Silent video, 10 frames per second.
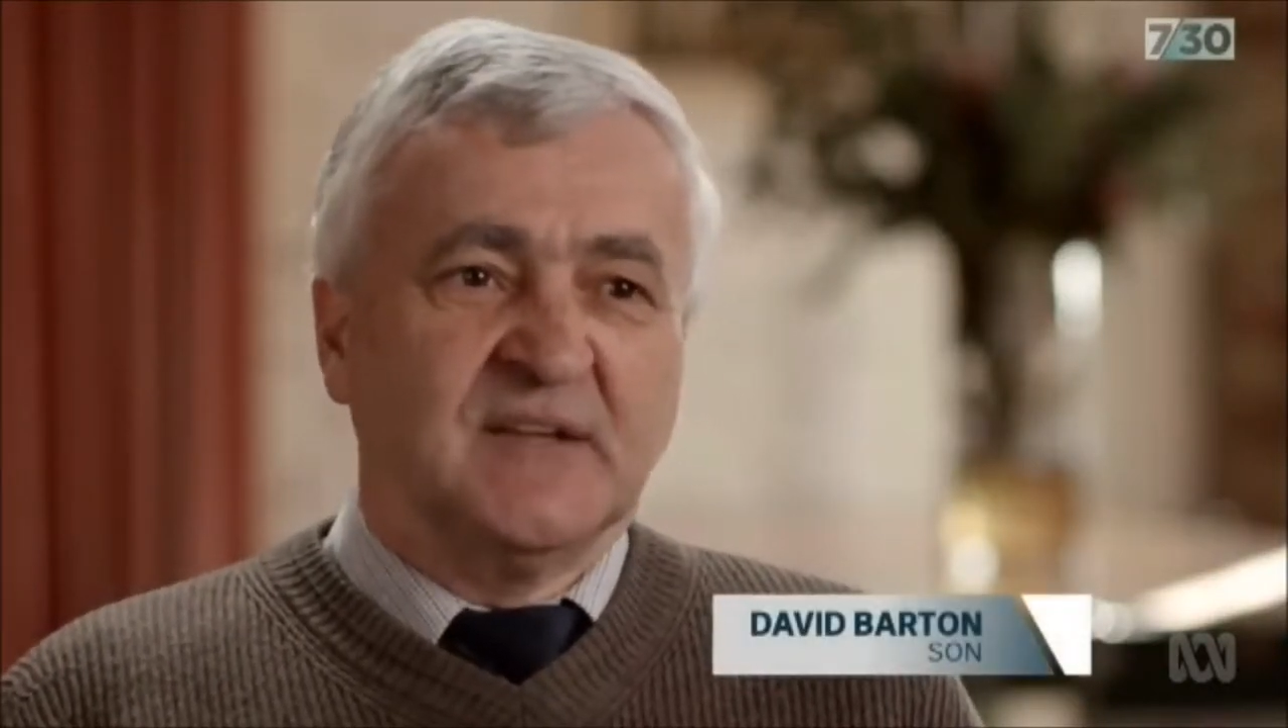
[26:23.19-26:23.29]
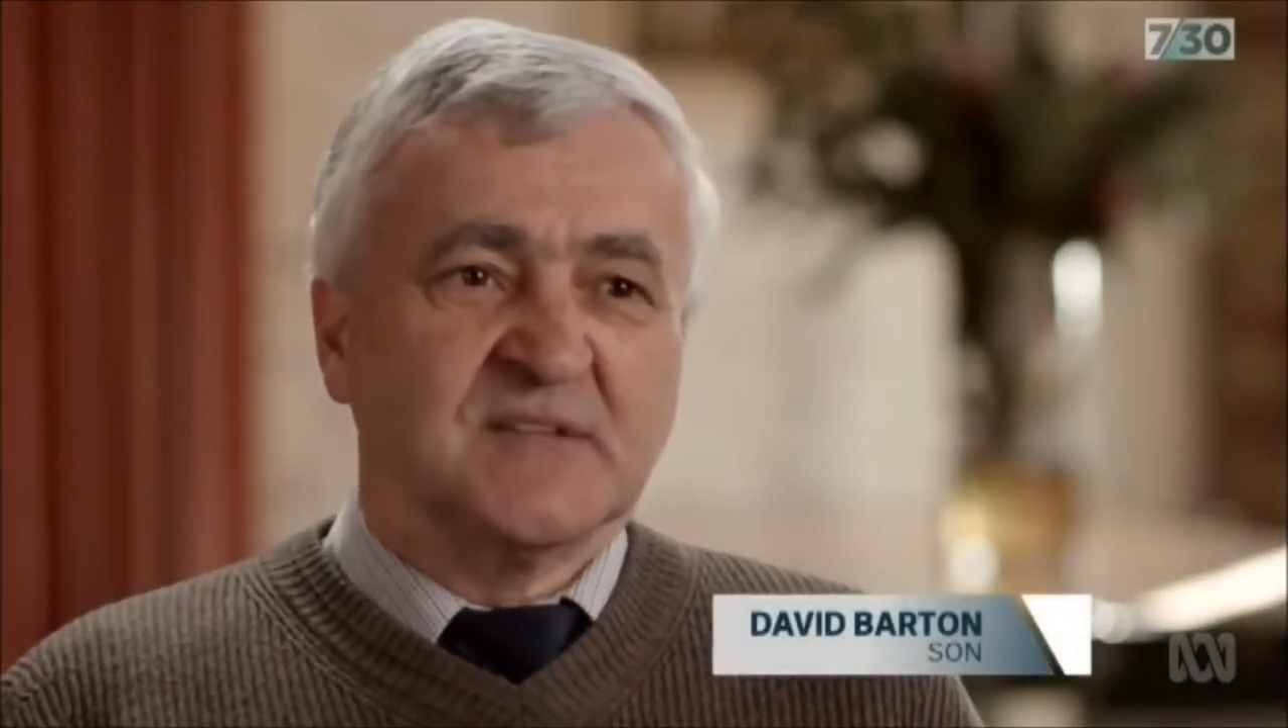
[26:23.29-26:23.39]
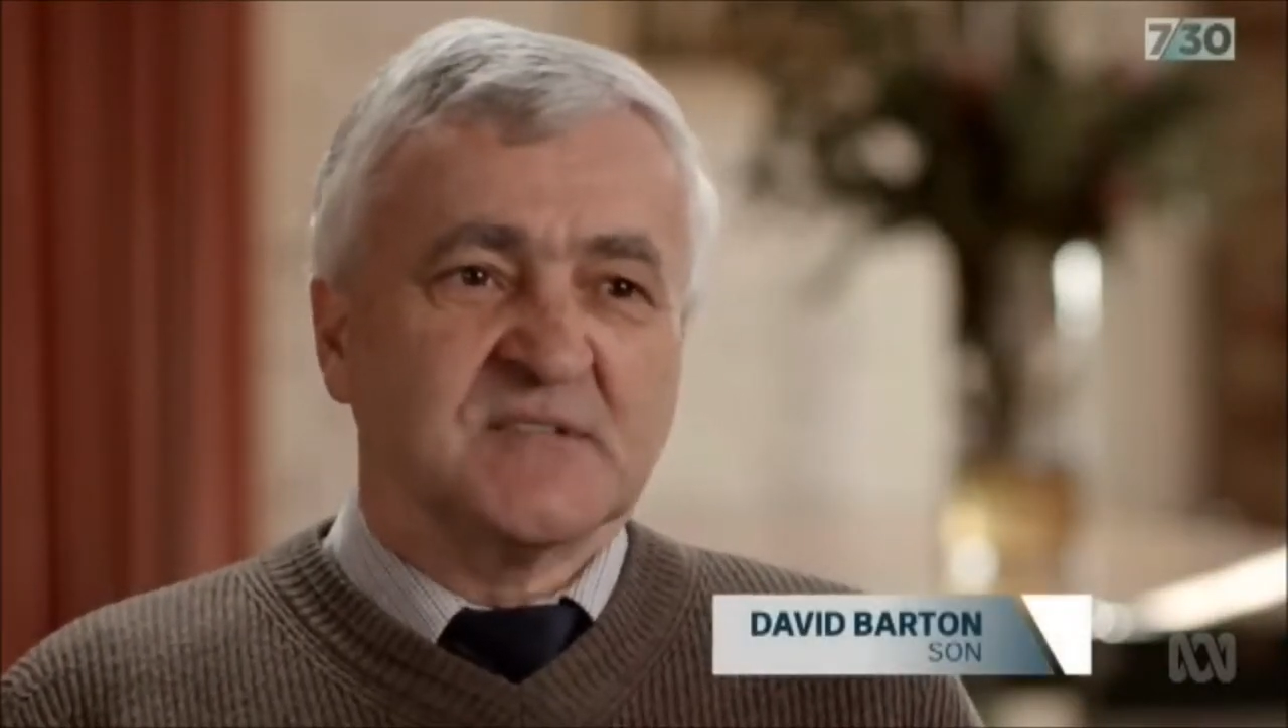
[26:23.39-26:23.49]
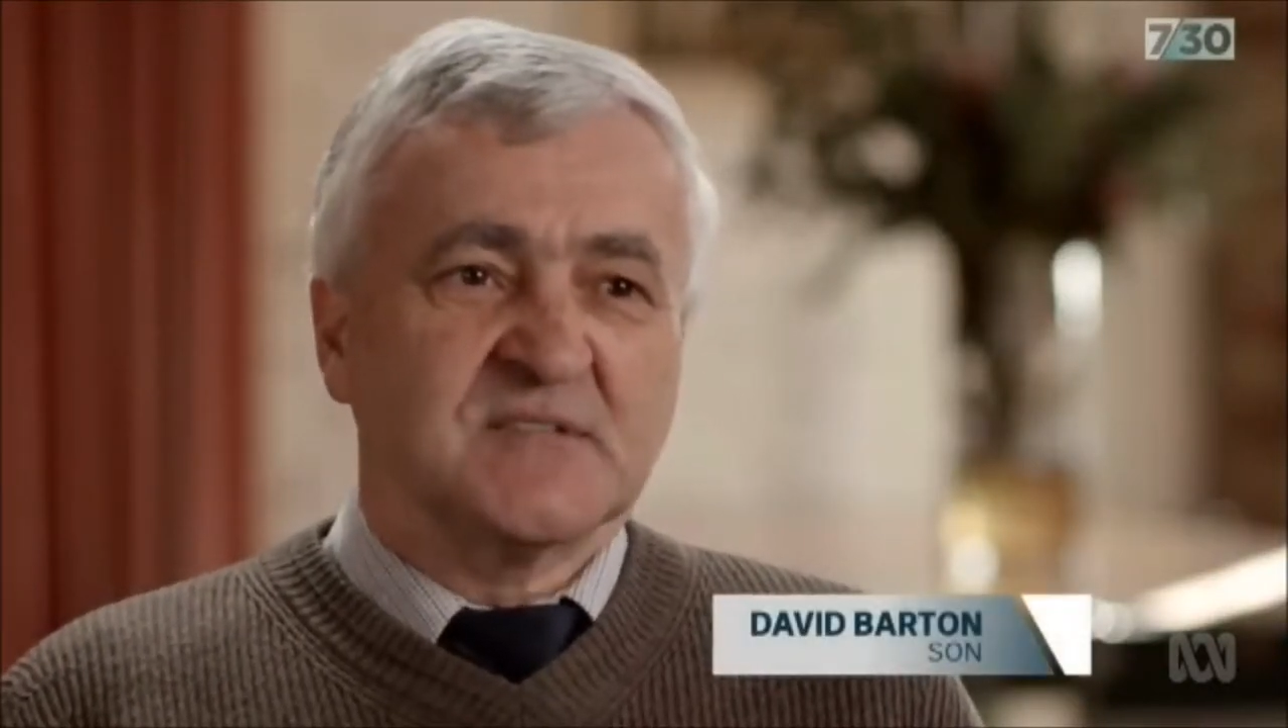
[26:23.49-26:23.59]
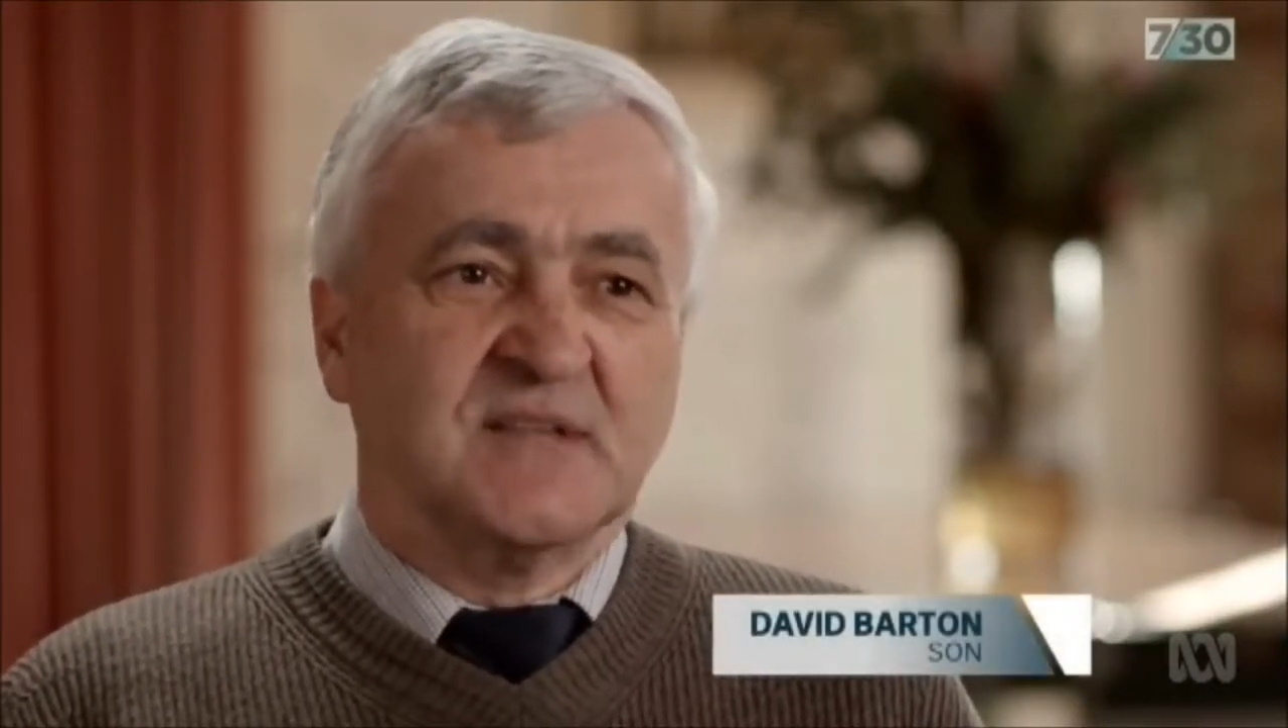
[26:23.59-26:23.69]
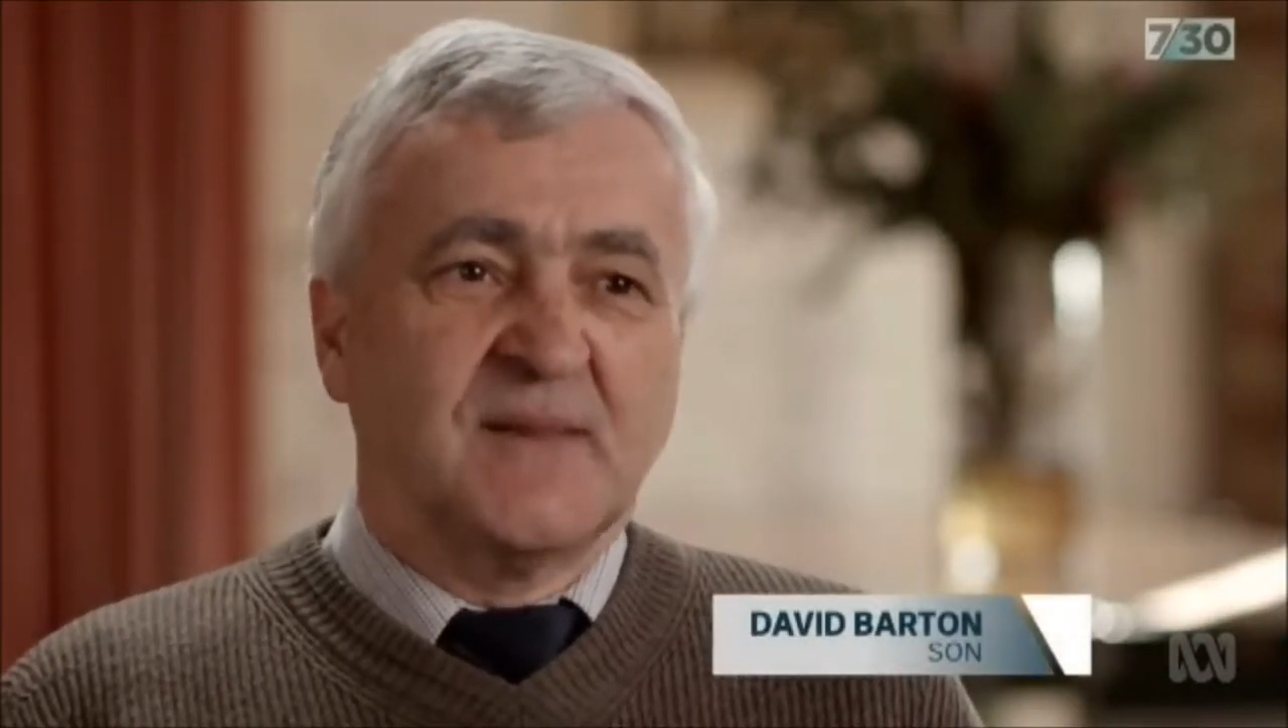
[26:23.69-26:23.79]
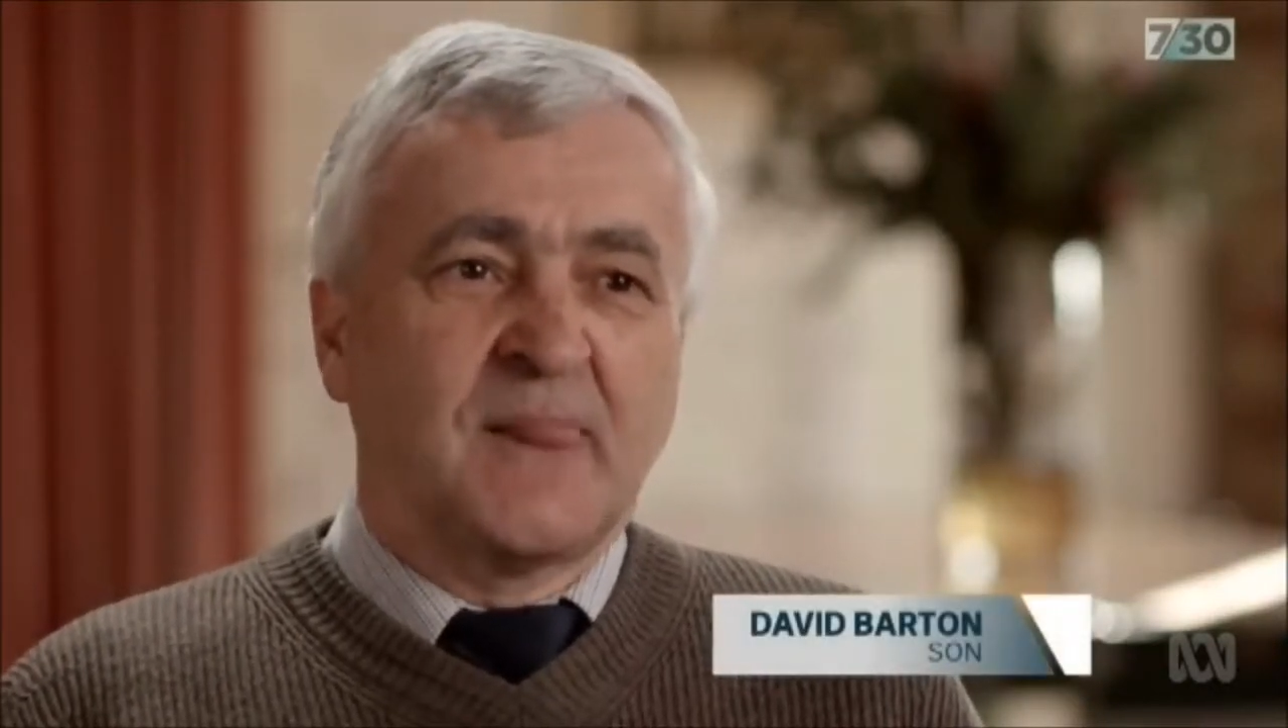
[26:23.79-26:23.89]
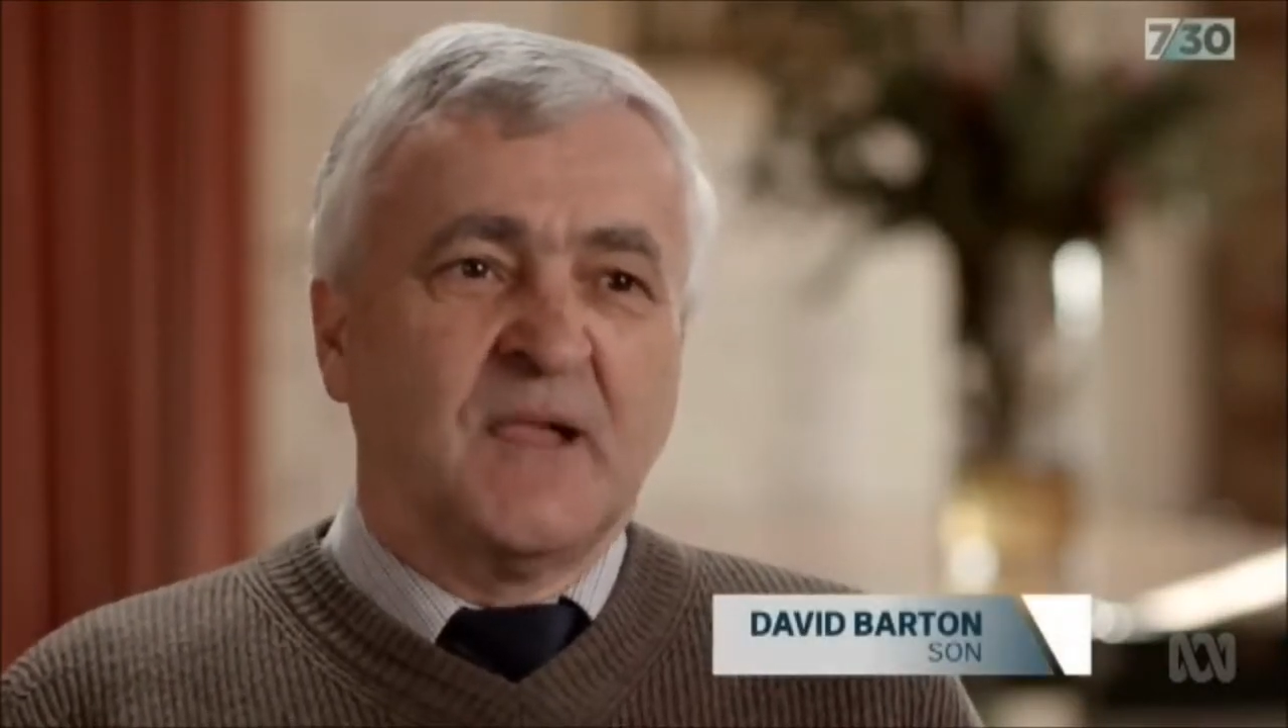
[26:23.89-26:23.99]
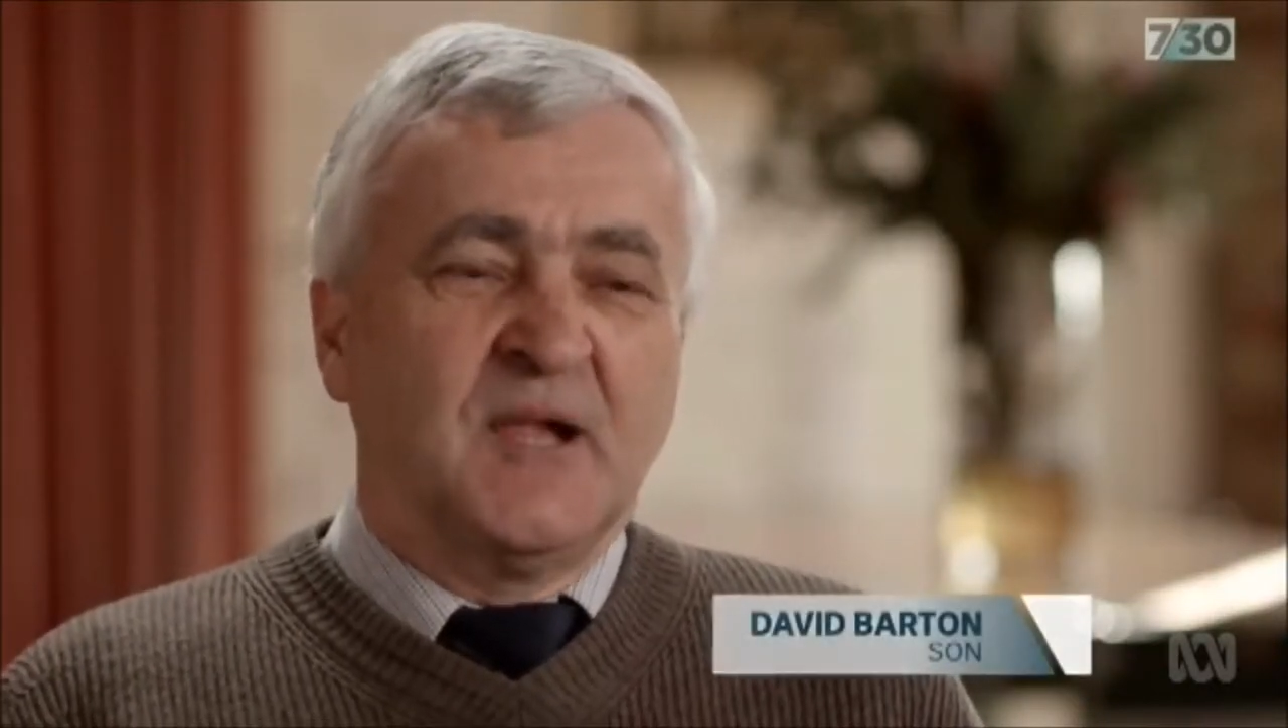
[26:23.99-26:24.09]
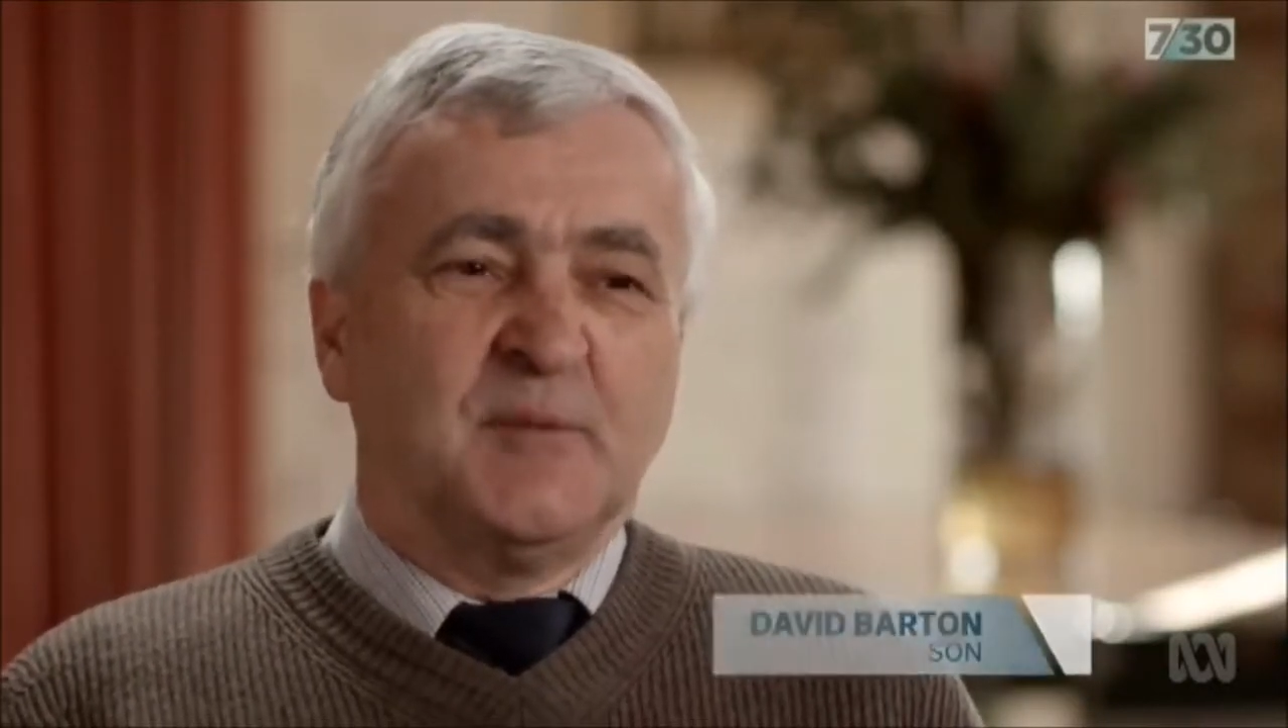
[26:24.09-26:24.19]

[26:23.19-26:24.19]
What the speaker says: hours